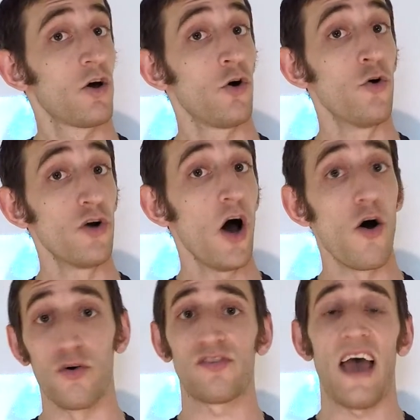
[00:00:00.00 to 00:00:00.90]
Who
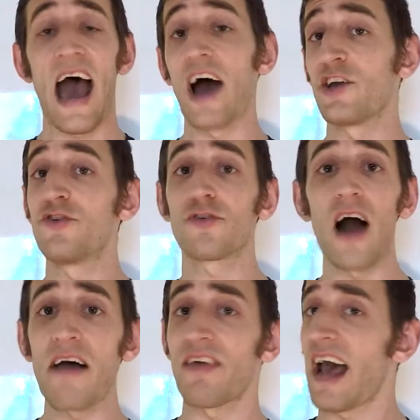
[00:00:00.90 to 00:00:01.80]
knows? How do you
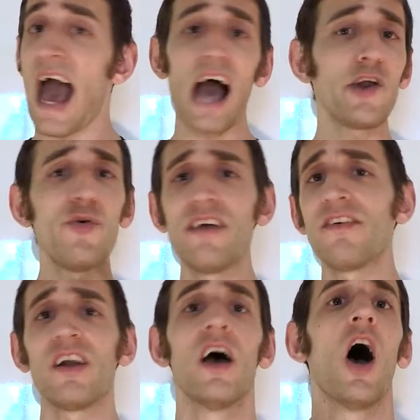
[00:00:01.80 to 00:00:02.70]
derive that? How do you
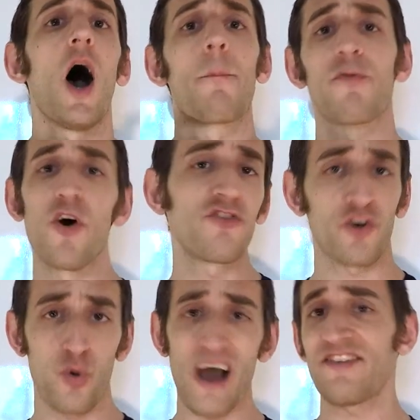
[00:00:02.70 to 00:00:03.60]
even approach a
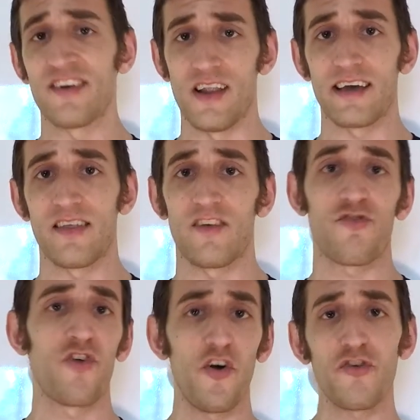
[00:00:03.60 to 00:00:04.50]
question like this?
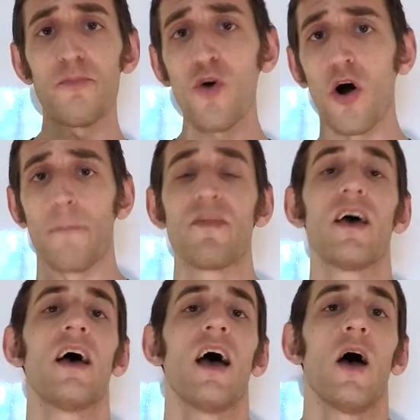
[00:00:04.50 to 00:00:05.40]
Furthermore,
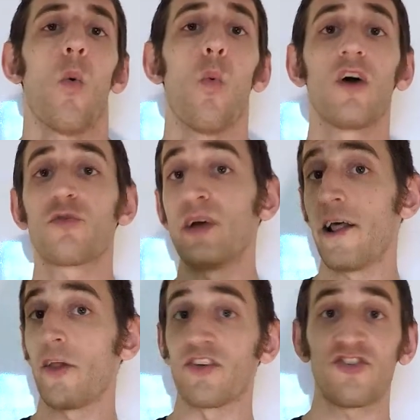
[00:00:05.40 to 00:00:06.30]
once we
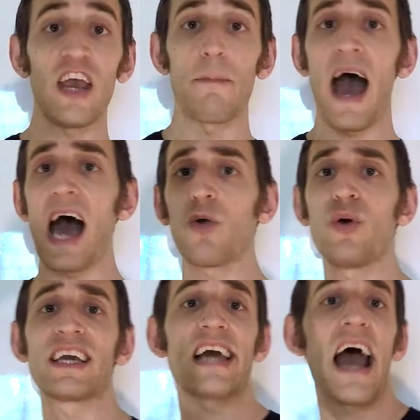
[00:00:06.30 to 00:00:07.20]
know the shape, how do
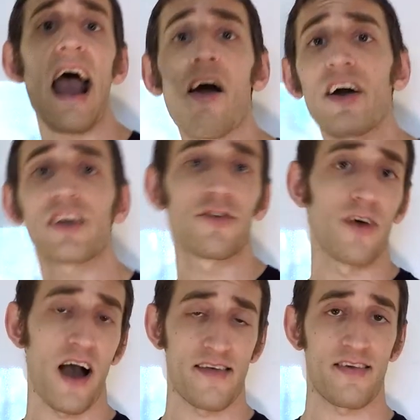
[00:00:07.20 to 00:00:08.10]
we
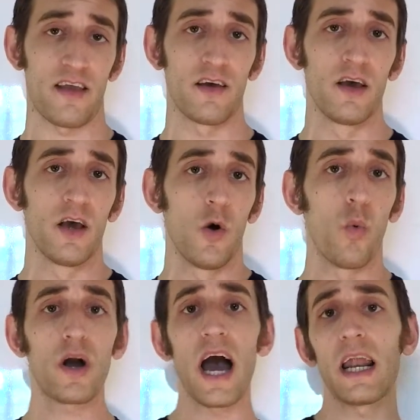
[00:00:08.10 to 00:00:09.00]
characterize it?
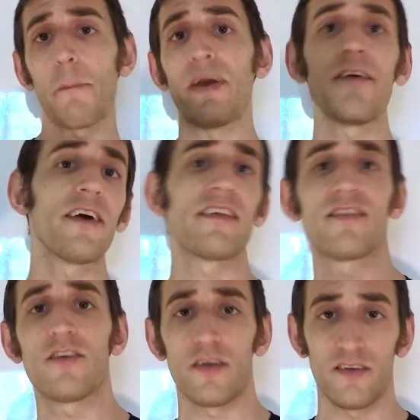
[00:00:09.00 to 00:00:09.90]
What kind of periods
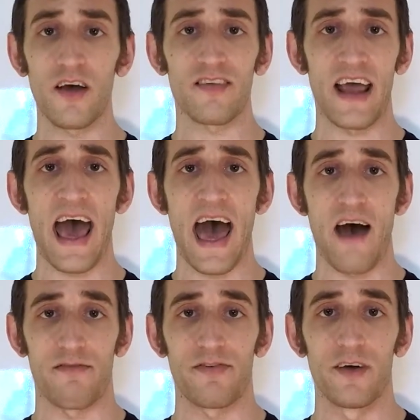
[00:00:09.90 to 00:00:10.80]
does it
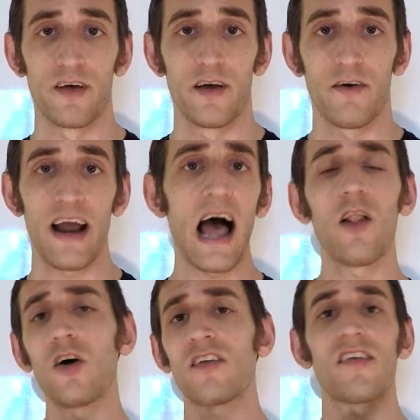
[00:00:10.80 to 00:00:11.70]
have? Right? How
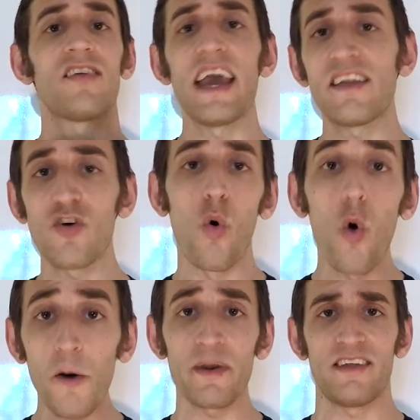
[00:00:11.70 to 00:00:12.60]
long does it take to
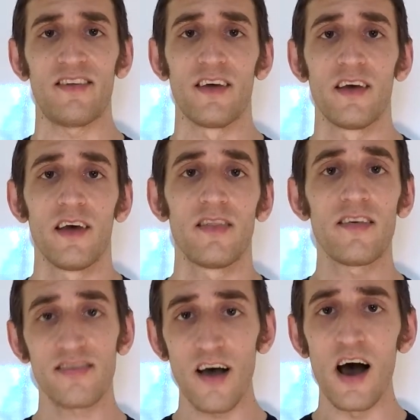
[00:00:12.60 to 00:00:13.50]
orbit the
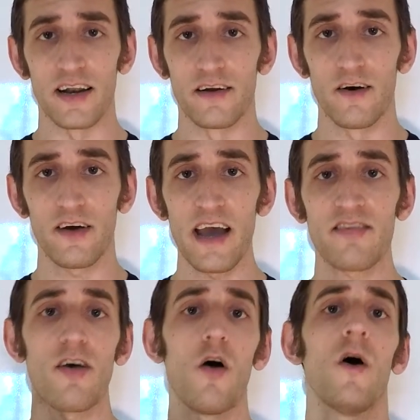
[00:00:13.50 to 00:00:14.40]
sun? Okay,
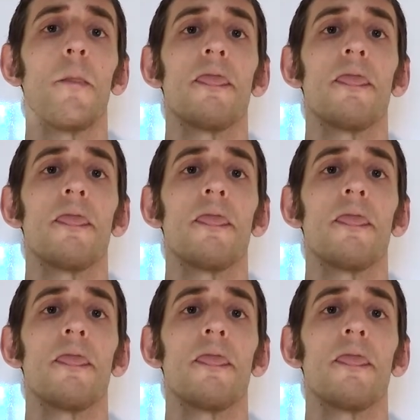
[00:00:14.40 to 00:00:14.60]
so